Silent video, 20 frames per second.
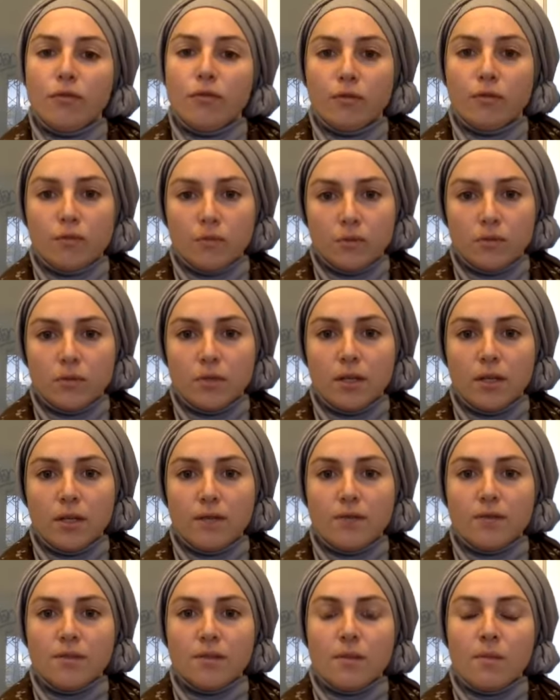safe
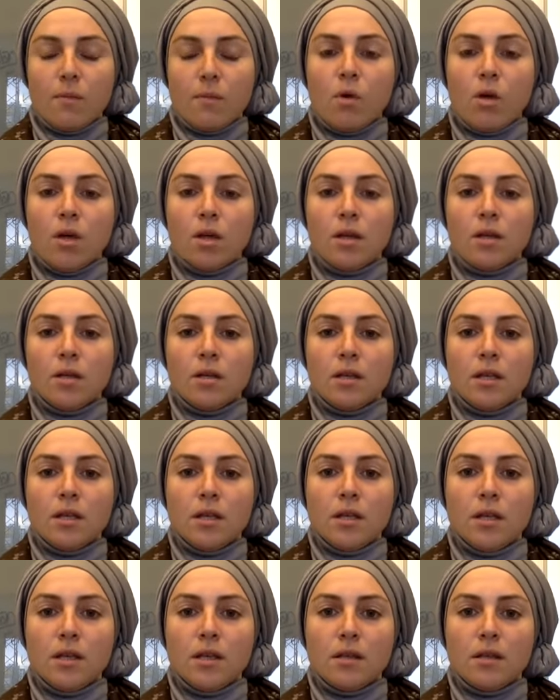if
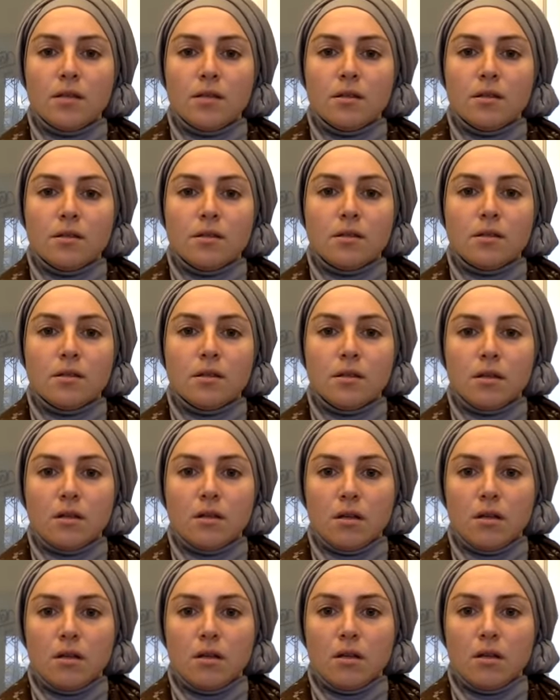someone is
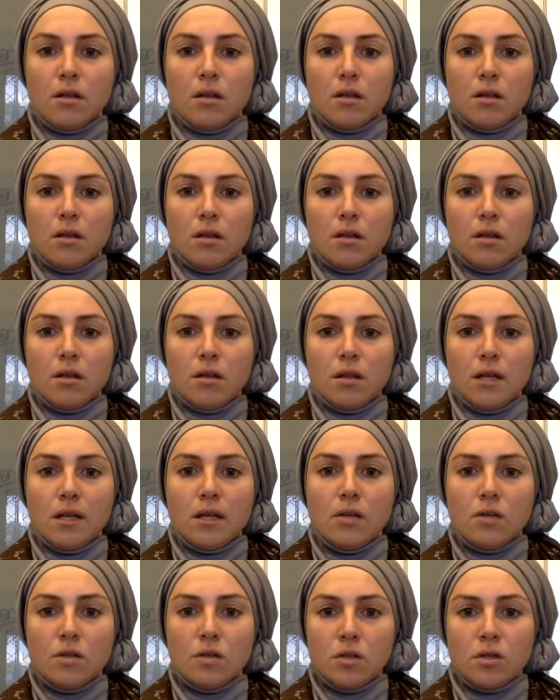uh, in a
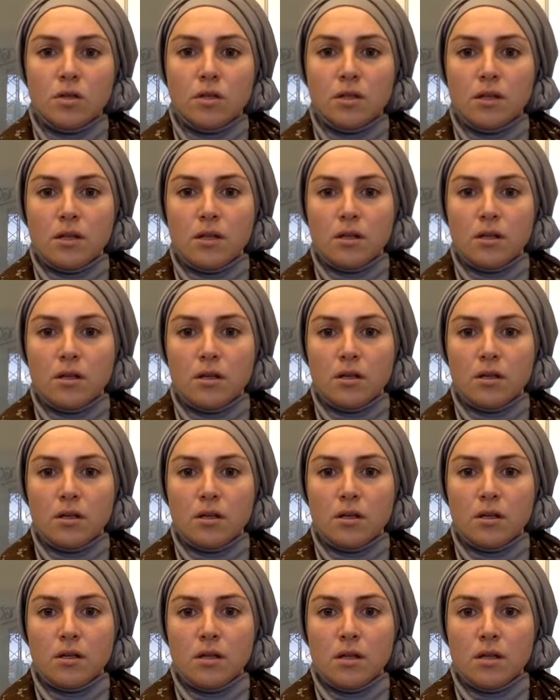certain
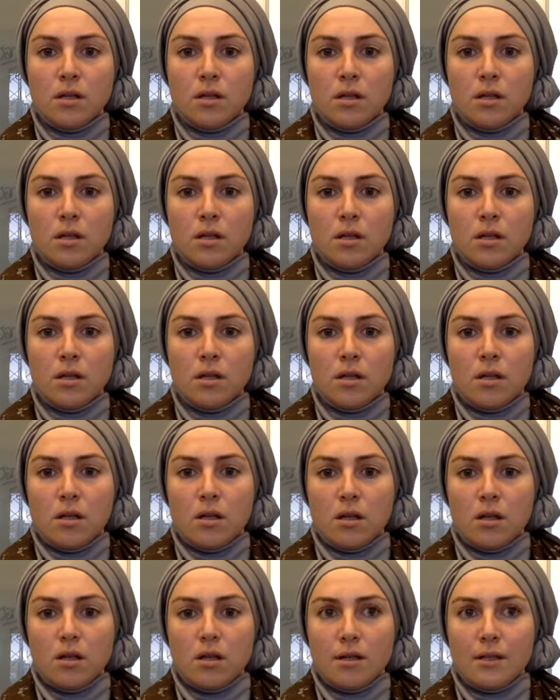
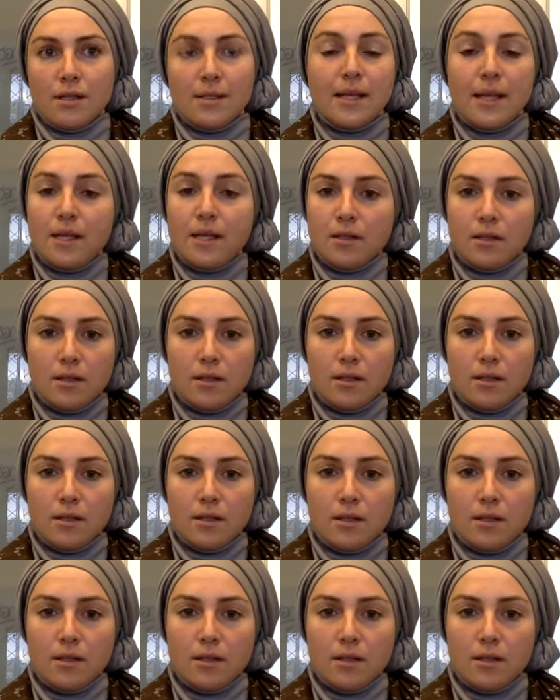uh, state in
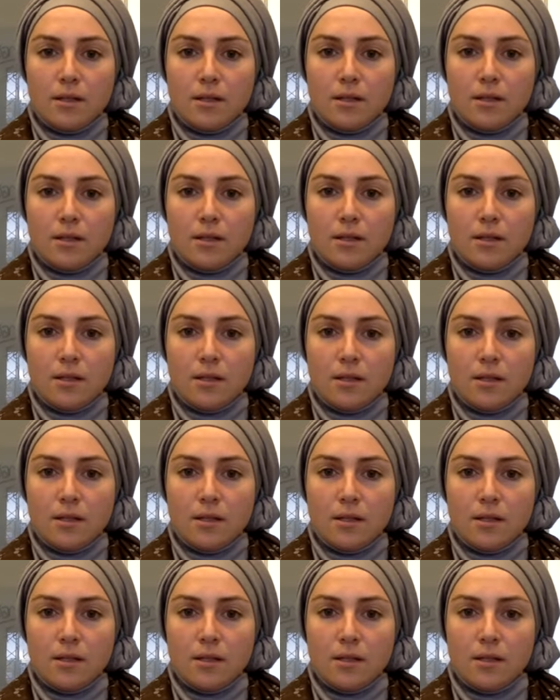their life. Cannot
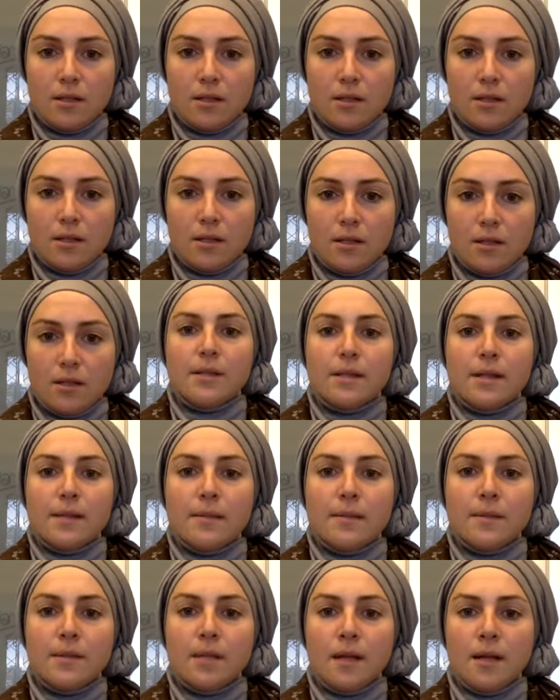say that. Uh,
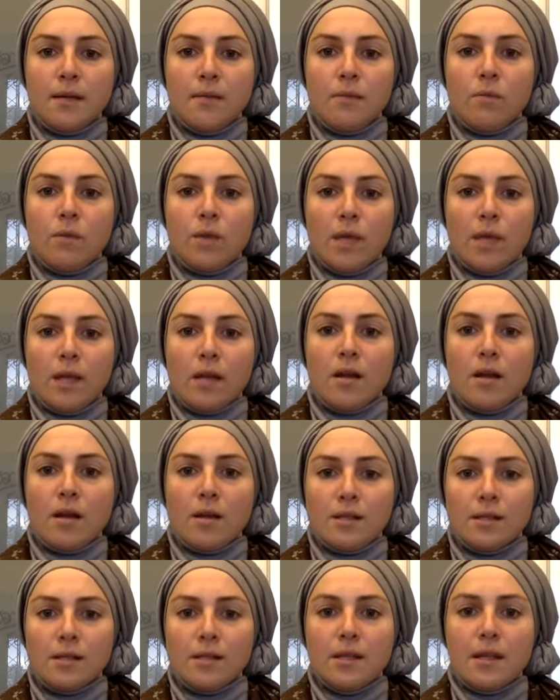but at the same time,
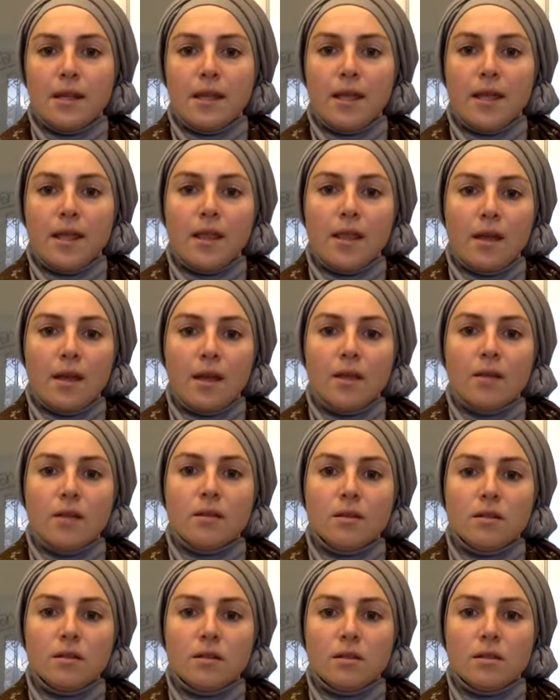we cannot say
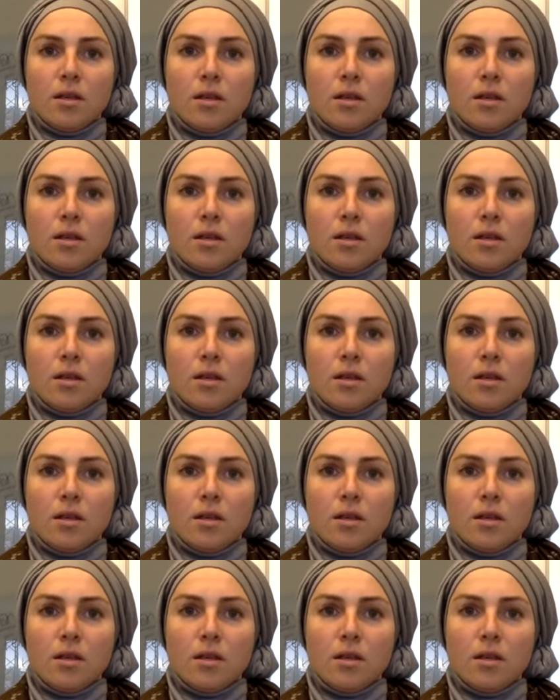that